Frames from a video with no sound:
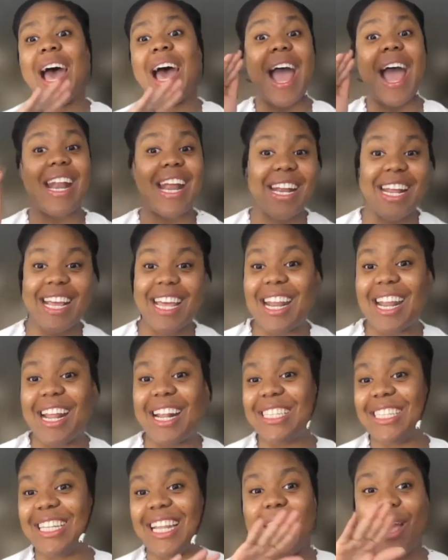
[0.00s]
I need to get
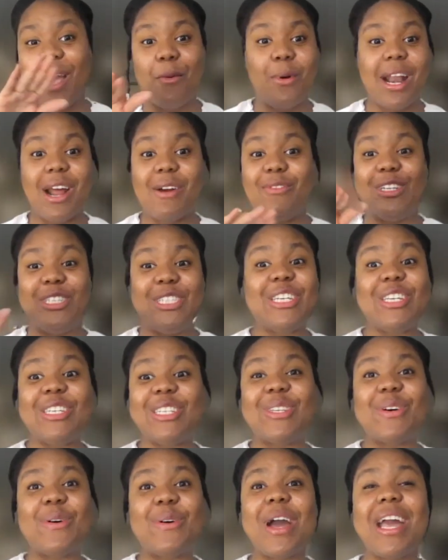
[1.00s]
into like whatever she's
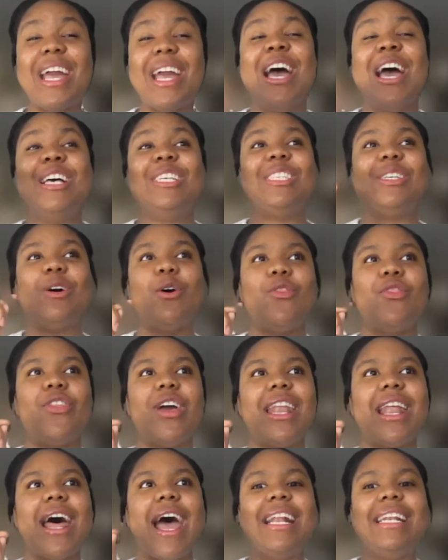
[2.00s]
doing. So
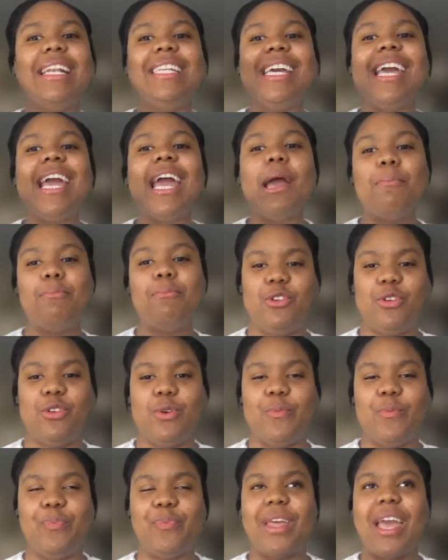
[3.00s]
then I DM'd you.
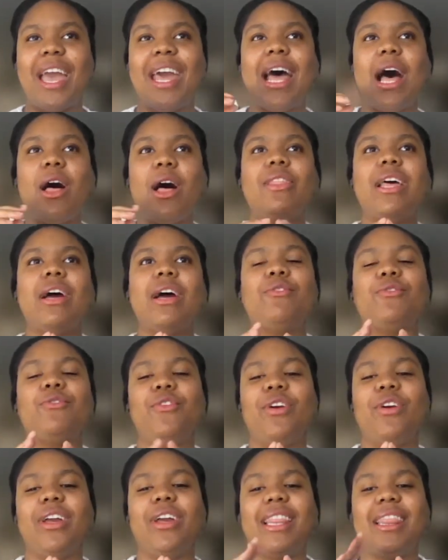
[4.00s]
And I'll never
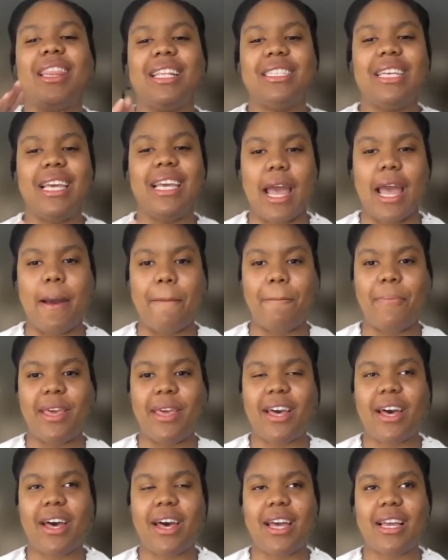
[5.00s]
forget the DM
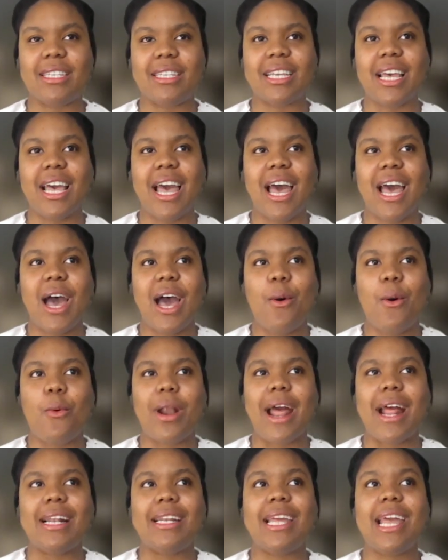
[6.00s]
because when
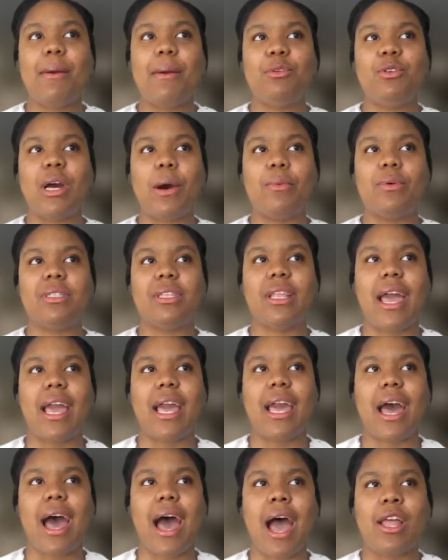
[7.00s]
I DM'd you, I was
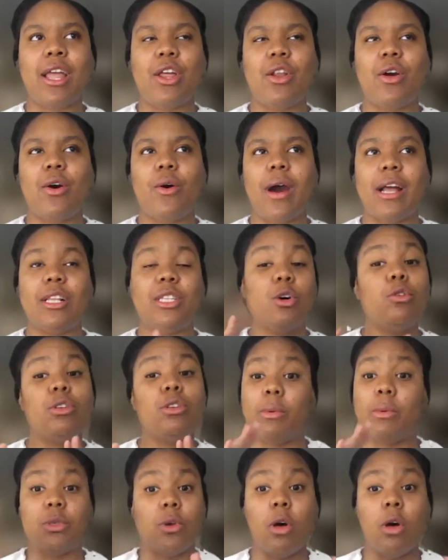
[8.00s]
like, I, you know, I told you I
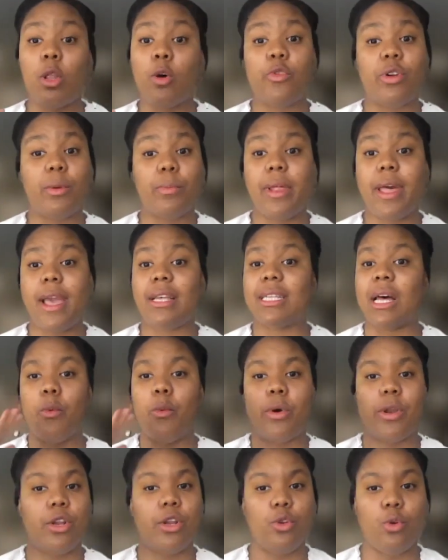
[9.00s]
was all over the place. I
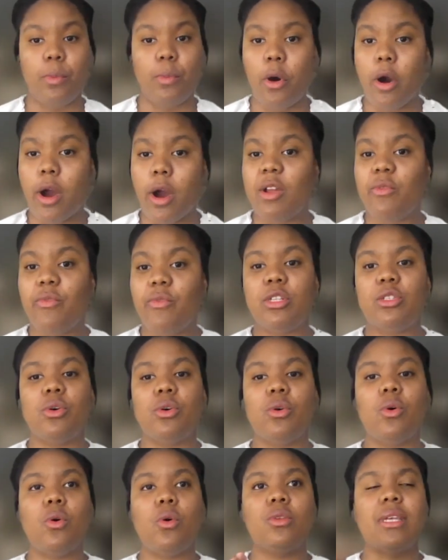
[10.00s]
wanted to do party
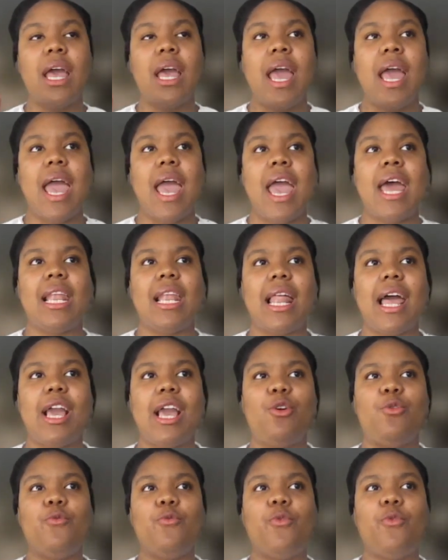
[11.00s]
rentals. And like
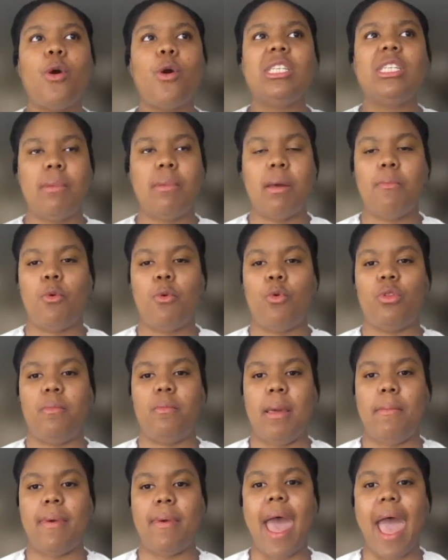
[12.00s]
you voice memoed
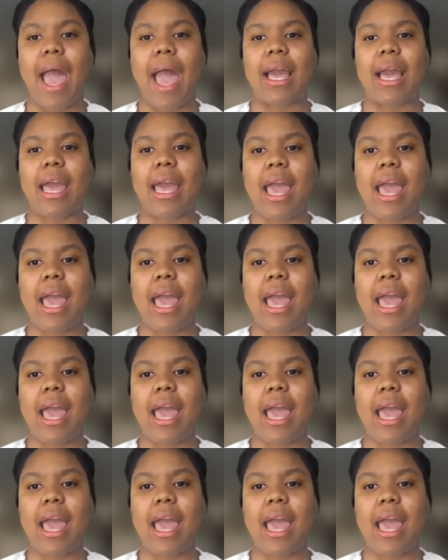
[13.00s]
me back.